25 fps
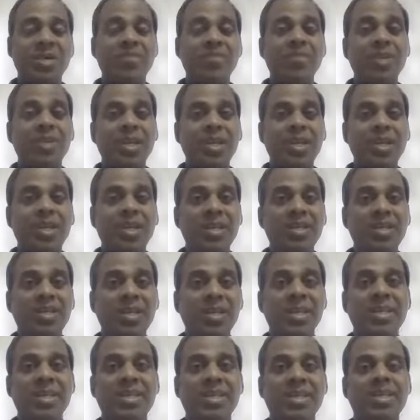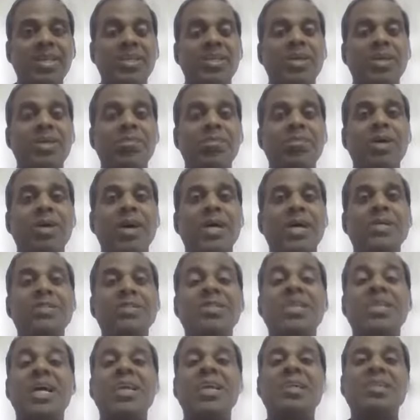we say that term as
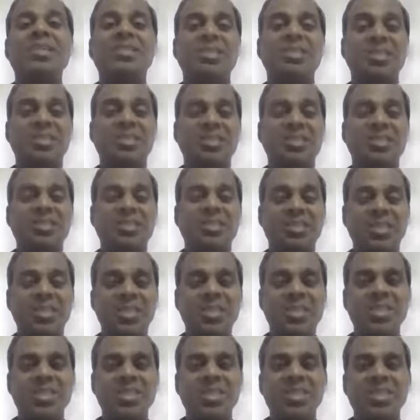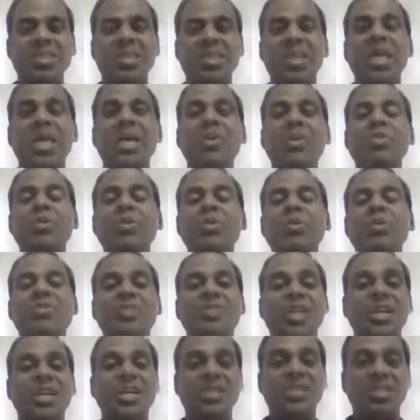statistics. This is the language of
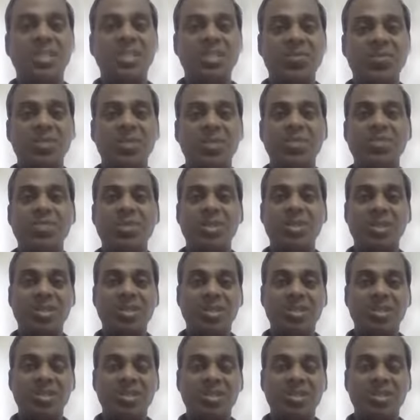statistics we are speaking.